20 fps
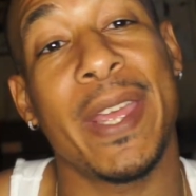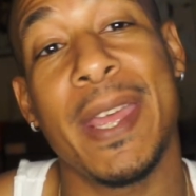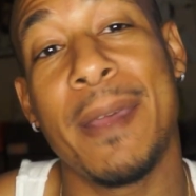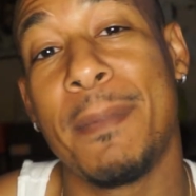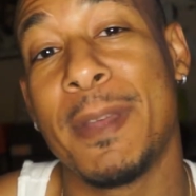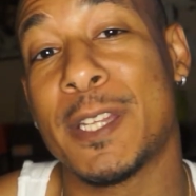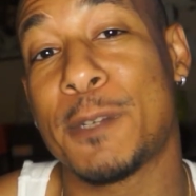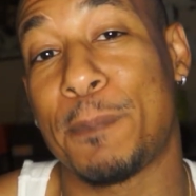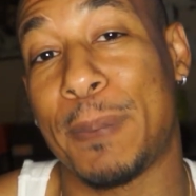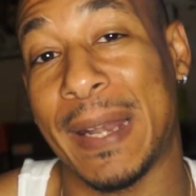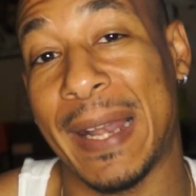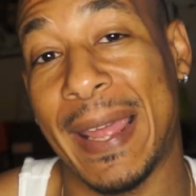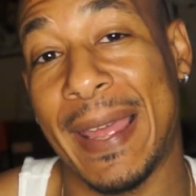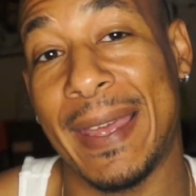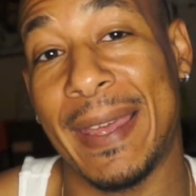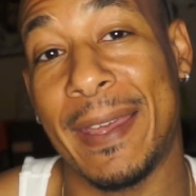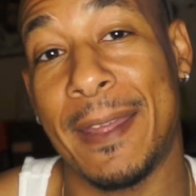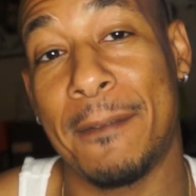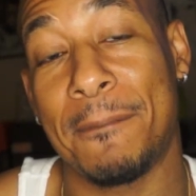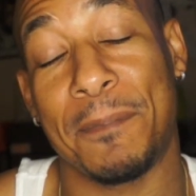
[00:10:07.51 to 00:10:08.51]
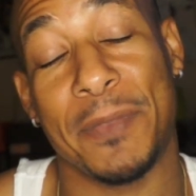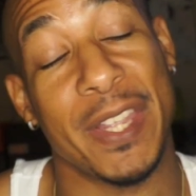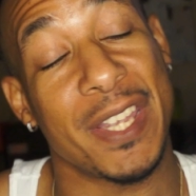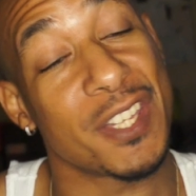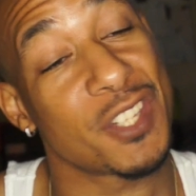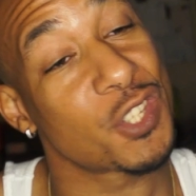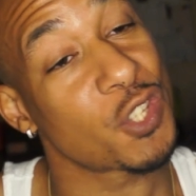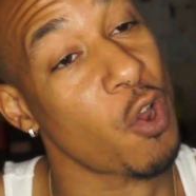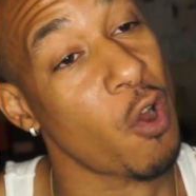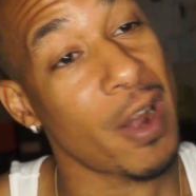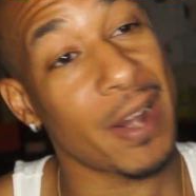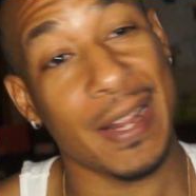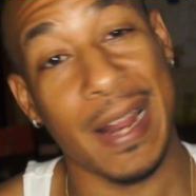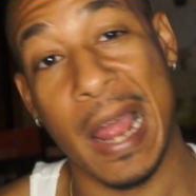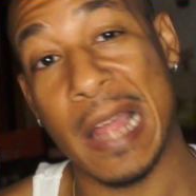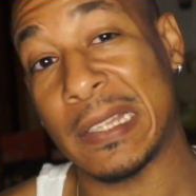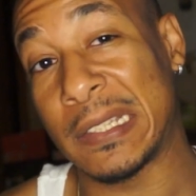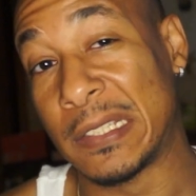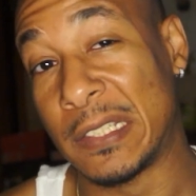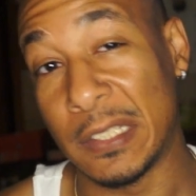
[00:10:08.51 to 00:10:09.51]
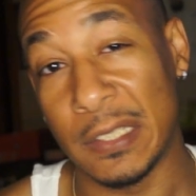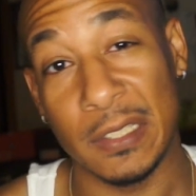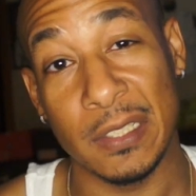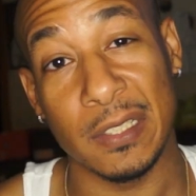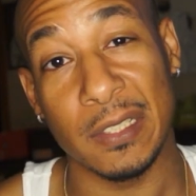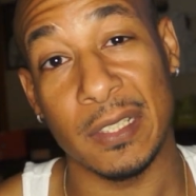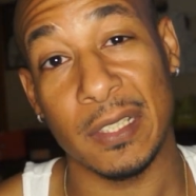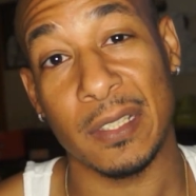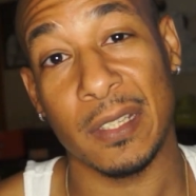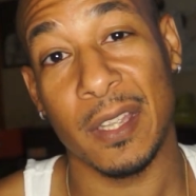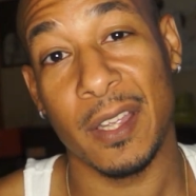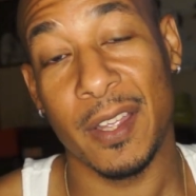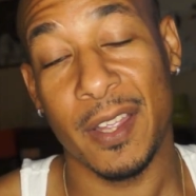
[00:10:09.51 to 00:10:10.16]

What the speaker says: Emmett's plan, it started out good.